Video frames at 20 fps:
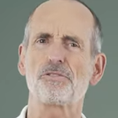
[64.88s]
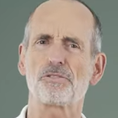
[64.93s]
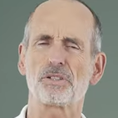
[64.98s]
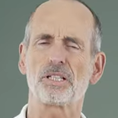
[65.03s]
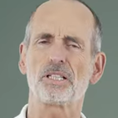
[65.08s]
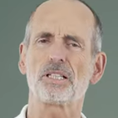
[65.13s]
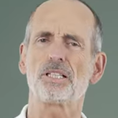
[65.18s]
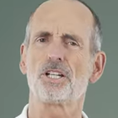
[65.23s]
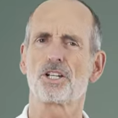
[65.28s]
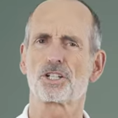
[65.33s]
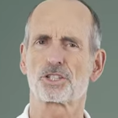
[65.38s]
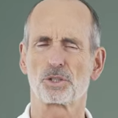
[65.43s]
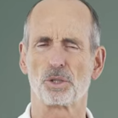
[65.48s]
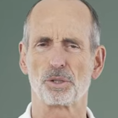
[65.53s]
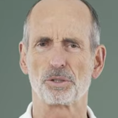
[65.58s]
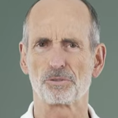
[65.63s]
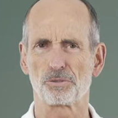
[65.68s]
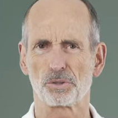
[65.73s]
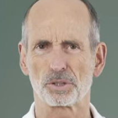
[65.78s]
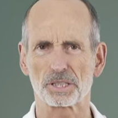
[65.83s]
If in your
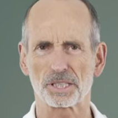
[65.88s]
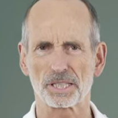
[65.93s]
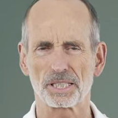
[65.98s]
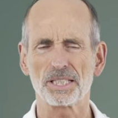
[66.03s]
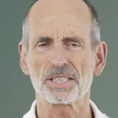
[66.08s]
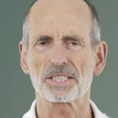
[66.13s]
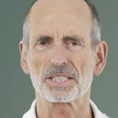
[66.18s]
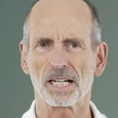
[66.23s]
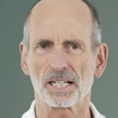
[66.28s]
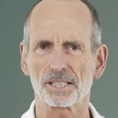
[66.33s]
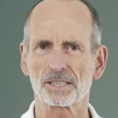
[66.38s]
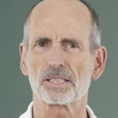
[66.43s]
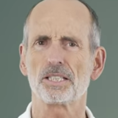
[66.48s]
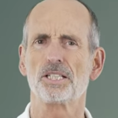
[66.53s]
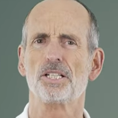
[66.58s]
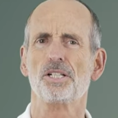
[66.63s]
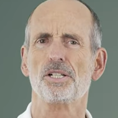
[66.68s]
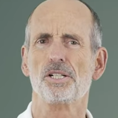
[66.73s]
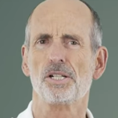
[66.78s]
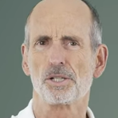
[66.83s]
childhood too
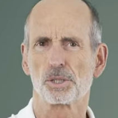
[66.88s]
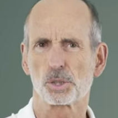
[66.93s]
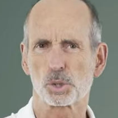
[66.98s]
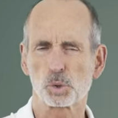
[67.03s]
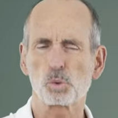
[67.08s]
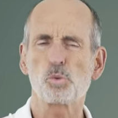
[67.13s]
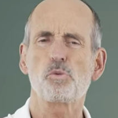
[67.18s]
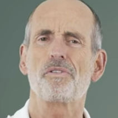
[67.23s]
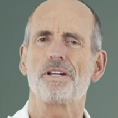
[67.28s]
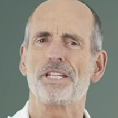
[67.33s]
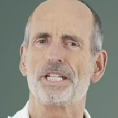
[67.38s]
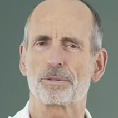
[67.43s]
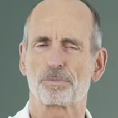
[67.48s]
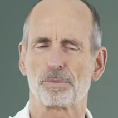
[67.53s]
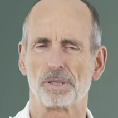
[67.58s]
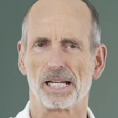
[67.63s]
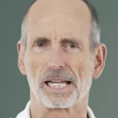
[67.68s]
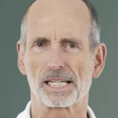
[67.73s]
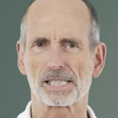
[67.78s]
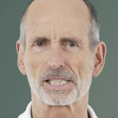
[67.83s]
little work is asked
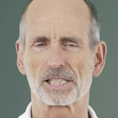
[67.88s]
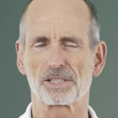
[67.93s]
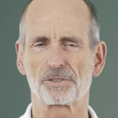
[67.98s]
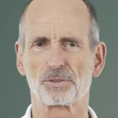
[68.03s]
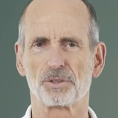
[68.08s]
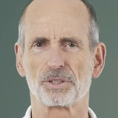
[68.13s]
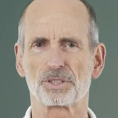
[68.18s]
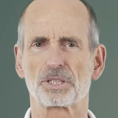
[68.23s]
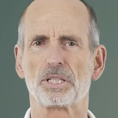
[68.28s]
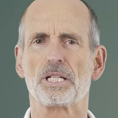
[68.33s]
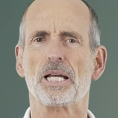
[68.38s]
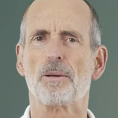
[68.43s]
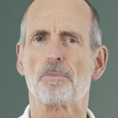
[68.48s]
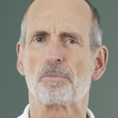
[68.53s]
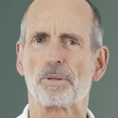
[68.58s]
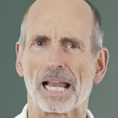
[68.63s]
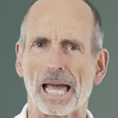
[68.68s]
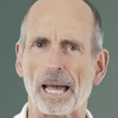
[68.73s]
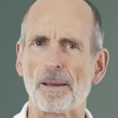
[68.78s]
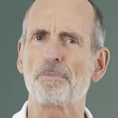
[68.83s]
of your jaw, it
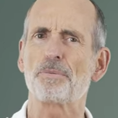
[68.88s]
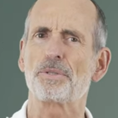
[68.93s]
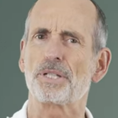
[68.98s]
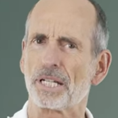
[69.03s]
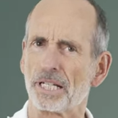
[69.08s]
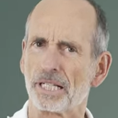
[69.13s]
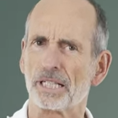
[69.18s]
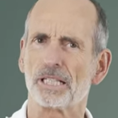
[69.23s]
stays too